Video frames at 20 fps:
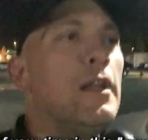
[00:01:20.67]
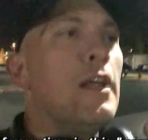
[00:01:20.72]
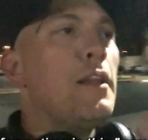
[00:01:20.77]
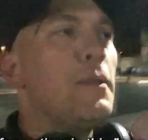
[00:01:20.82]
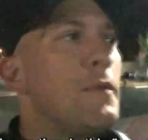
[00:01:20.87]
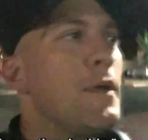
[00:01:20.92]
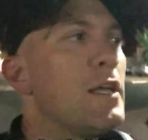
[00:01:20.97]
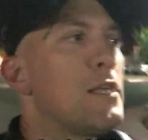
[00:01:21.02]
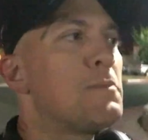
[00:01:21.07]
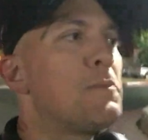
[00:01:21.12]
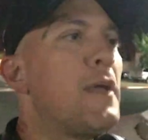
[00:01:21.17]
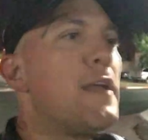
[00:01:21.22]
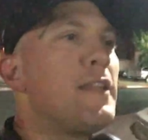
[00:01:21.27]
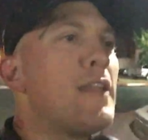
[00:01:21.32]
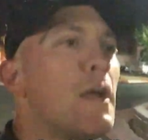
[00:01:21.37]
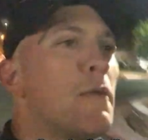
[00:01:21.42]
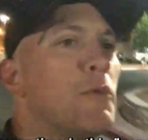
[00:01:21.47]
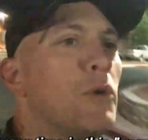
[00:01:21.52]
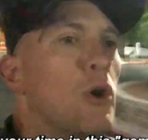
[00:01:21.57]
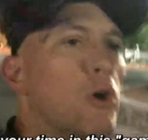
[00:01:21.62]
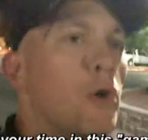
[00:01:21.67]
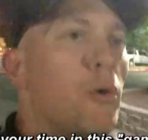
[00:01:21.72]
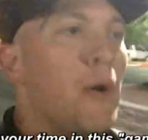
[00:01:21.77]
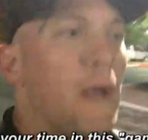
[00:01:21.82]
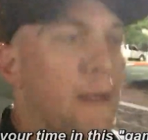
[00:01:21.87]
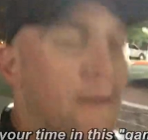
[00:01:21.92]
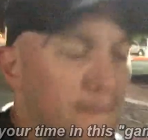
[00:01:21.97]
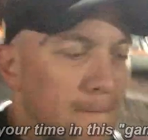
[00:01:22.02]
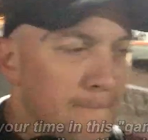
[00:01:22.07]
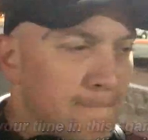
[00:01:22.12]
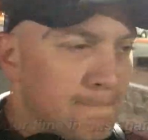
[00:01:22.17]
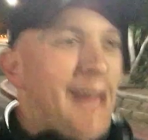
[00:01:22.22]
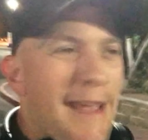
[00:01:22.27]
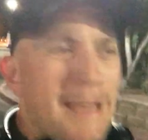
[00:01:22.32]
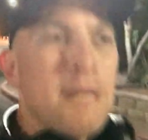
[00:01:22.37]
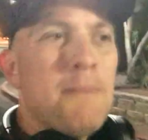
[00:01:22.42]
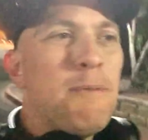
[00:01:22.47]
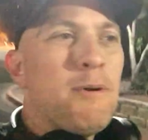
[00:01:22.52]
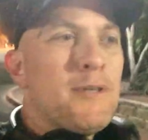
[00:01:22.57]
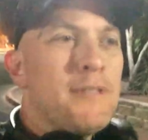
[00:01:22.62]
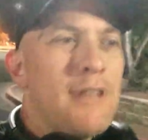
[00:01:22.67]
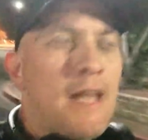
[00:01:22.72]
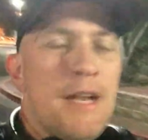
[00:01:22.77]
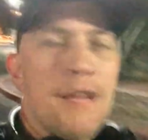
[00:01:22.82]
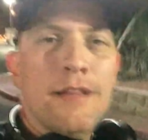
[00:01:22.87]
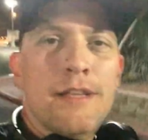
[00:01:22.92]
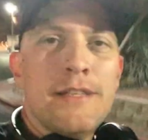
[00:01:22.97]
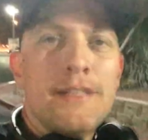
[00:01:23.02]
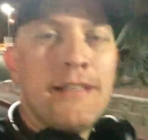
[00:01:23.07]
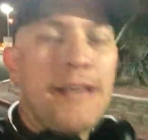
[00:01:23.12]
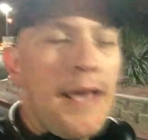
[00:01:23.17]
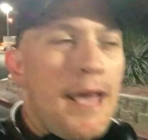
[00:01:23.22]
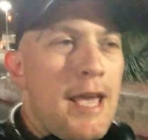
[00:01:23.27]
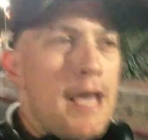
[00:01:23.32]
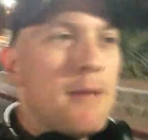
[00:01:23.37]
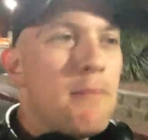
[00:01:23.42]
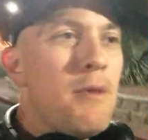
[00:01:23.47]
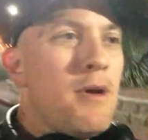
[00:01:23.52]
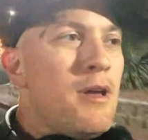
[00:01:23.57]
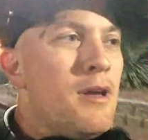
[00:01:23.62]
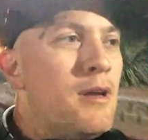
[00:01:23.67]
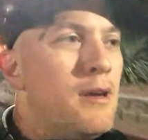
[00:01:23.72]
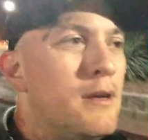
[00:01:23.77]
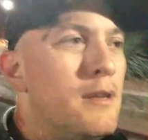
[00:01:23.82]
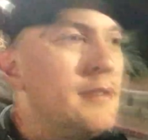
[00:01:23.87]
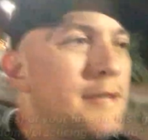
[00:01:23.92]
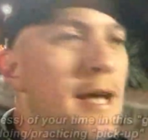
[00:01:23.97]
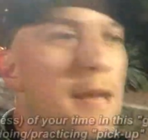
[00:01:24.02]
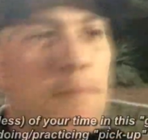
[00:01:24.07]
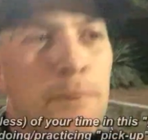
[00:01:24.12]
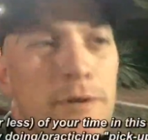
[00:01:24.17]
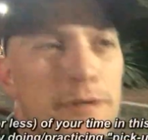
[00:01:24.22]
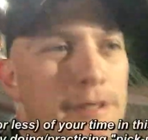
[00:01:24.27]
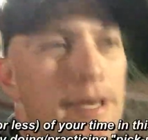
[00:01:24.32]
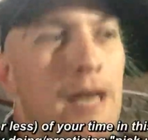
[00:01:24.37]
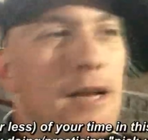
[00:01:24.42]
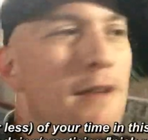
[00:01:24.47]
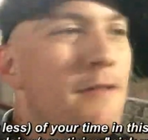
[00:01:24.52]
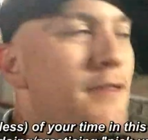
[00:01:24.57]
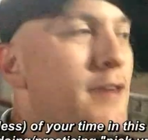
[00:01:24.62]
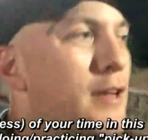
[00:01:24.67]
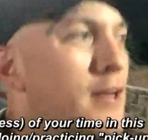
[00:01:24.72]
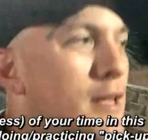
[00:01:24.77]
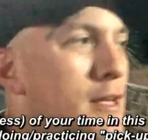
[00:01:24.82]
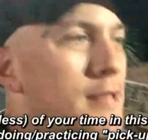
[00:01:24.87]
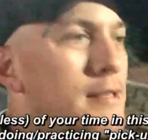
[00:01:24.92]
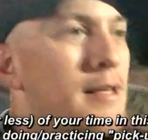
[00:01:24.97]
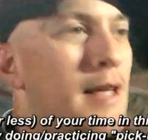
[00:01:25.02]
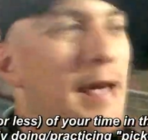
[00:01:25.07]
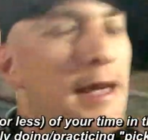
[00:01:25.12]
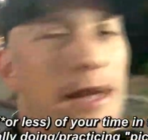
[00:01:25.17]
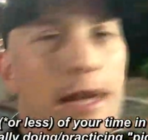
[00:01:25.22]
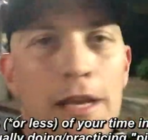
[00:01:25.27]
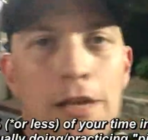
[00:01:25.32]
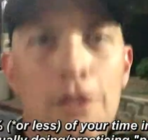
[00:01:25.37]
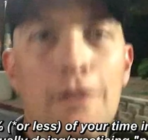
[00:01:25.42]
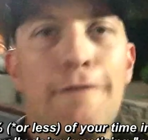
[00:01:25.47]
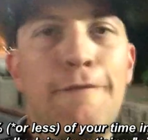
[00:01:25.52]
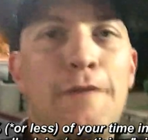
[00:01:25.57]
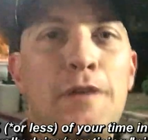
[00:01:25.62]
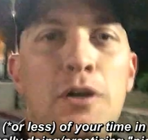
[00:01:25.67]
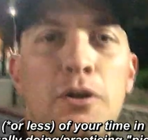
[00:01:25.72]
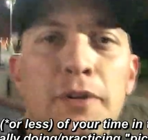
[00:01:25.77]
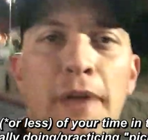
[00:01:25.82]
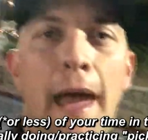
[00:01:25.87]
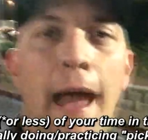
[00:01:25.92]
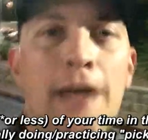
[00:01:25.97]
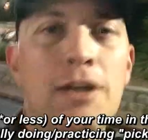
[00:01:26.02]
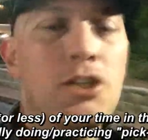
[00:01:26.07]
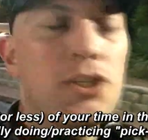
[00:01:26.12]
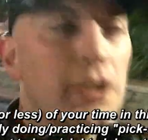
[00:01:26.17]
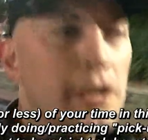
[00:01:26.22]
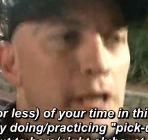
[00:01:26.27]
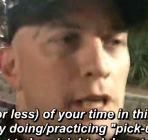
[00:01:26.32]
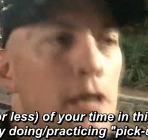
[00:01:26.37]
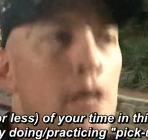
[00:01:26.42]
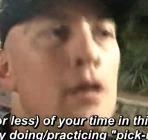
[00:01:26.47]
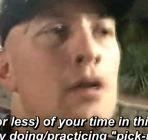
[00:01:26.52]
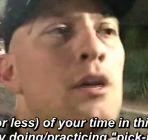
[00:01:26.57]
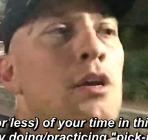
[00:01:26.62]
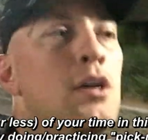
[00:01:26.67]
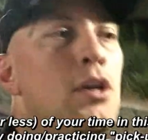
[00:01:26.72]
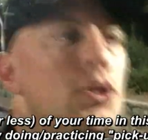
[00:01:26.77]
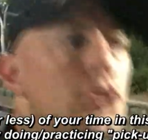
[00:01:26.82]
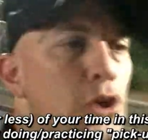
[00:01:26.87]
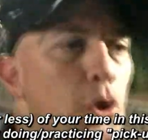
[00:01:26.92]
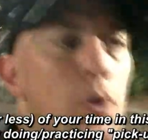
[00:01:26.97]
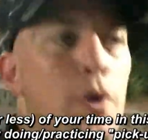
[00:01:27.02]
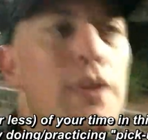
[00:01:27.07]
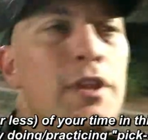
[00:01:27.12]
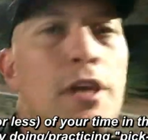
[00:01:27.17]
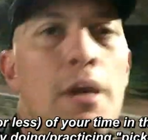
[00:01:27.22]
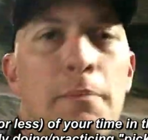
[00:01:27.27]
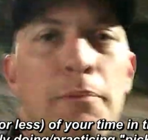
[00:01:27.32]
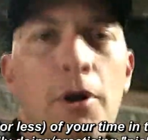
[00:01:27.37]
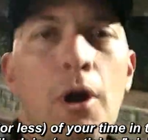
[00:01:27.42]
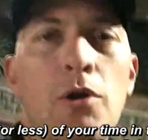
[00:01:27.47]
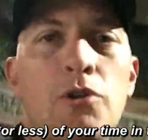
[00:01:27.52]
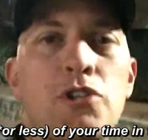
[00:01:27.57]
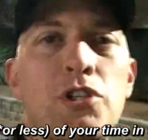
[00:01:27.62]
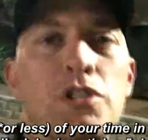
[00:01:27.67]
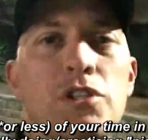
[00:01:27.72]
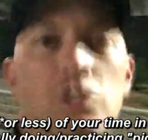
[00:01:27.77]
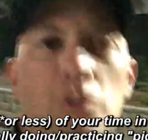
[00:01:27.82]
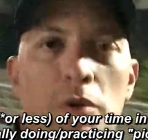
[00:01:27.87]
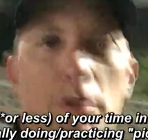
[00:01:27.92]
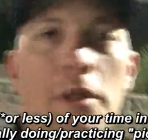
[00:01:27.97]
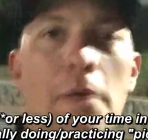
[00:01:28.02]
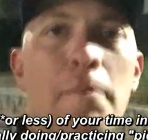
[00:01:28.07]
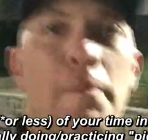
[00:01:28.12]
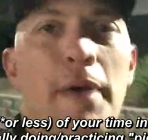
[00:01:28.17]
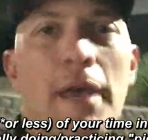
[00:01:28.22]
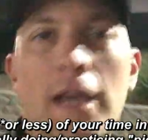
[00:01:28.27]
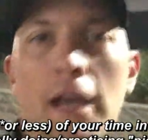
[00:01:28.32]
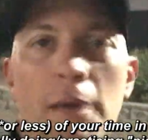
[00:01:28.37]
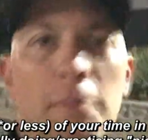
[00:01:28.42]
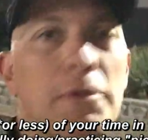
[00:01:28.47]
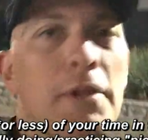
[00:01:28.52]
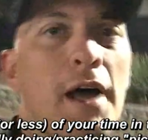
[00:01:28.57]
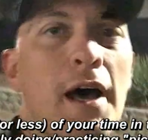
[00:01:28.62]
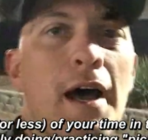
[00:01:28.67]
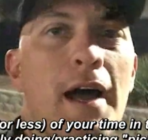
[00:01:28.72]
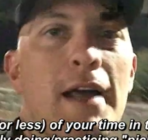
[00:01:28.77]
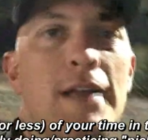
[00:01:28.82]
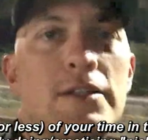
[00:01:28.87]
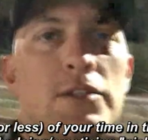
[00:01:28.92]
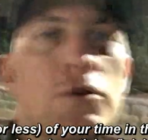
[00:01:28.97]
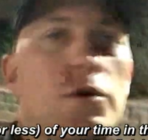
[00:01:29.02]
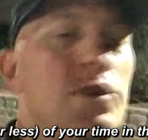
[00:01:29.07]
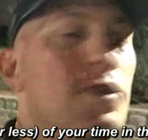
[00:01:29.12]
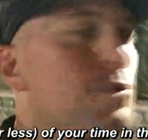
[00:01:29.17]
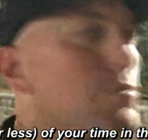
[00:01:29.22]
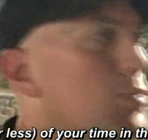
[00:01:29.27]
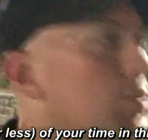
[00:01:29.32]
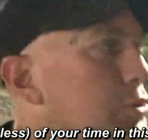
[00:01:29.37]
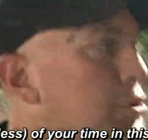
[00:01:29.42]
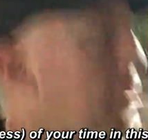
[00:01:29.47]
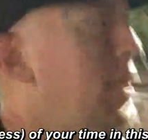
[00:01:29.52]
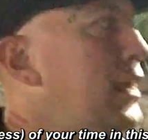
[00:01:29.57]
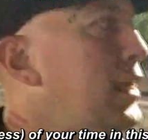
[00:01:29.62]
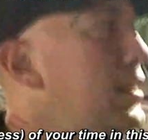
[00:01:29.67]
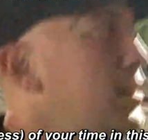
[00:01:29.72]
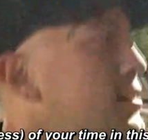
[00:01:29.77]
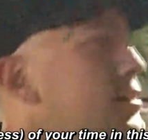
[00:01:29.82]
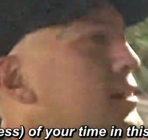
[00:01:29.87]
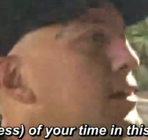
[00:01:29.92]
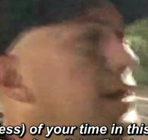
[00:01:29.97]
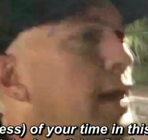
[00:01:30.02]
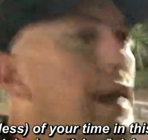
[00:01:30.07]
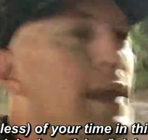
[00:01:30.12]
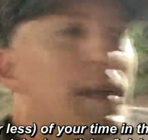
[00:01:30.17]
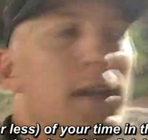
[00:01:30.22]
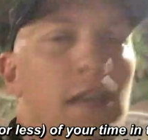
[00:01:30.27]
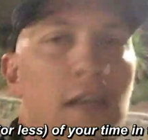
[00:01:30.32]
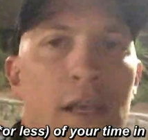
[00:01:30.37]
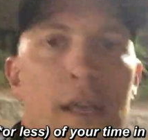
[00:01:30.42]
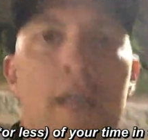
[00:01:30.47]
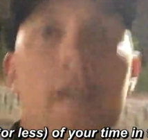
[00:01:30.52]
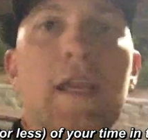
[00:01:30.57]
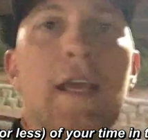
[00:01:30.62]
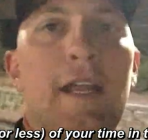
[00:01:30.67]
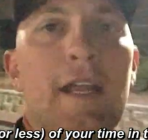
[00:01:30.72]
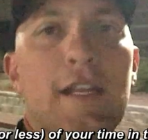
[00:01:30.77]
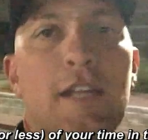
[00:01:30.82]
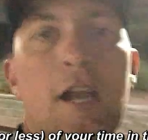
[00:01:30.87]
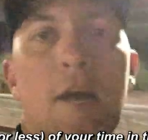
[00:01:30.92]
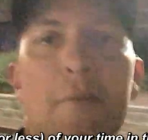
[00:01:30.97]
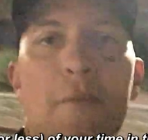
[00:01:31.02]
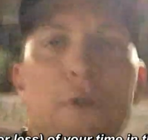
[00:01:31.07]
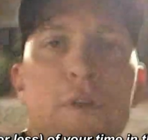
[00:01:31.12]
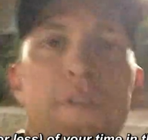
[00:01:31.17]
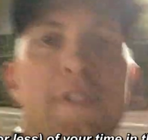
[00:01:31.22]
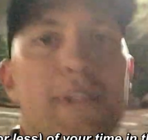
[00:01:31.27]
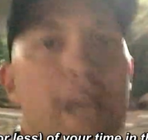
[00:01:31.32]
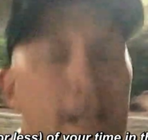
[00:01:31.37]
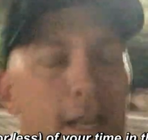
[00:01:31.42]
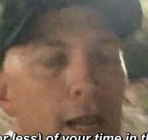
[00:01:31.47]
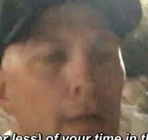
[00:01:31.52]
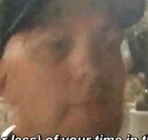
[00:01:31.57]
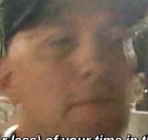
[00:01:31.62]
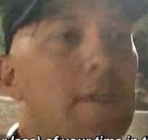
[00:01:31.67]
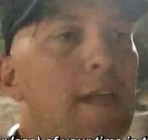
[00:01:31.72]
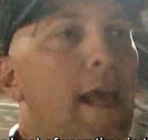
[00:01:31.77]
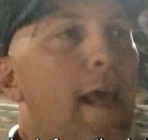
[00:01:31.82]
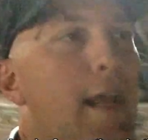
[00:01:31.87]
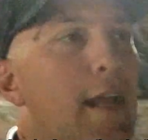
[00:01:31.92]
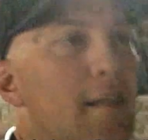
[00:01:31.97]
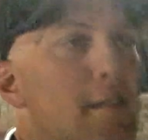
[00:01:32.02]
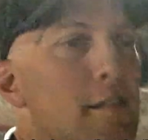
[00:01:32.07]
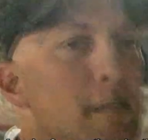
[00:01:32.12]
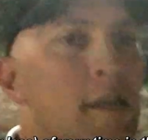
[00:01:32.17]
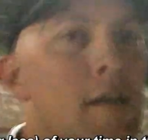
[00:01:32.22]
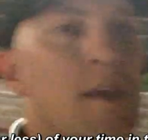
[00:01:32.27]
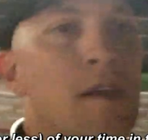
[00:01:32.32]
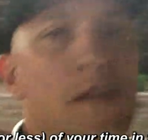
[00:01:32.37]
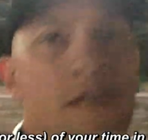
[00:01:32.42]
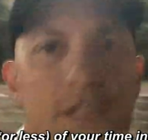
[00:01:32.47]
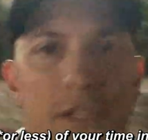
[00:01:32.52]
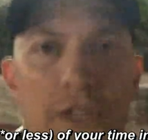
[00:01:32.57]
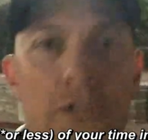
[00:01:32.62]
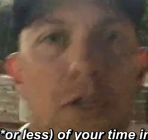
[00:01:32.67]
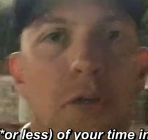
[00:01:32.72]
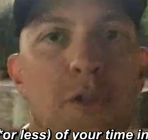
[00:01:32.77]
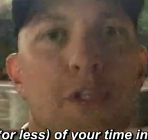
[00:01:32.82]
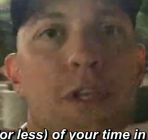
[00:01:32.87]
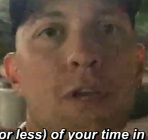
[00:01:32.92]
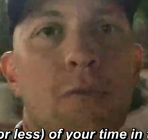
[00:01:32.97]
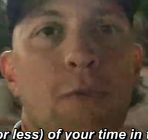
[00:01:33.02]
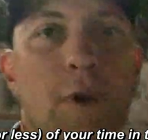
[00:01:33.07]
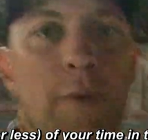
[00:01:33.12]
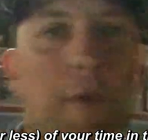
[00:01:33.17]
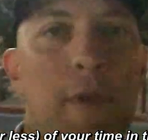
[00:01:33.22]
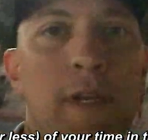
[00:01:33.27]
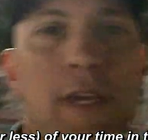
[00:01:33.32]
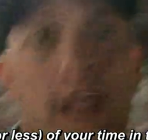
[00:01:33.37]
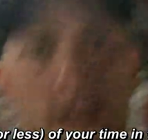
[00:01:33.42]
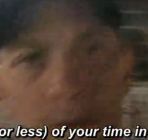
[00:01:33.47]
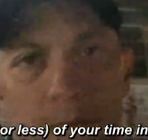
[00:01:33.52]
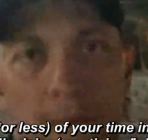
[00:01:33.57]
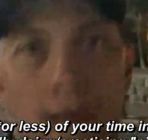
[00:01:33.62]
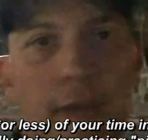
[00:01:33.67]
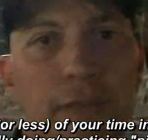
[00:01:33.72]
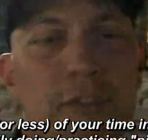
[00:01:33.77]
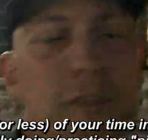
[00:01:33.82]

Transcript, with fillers: now let me explain that real quick 90% of this game 10% of it is like in the field actually doing the approaches, doing the pickup lines, doing the routines and like getting numbers, setting up dates, seducing women, getting them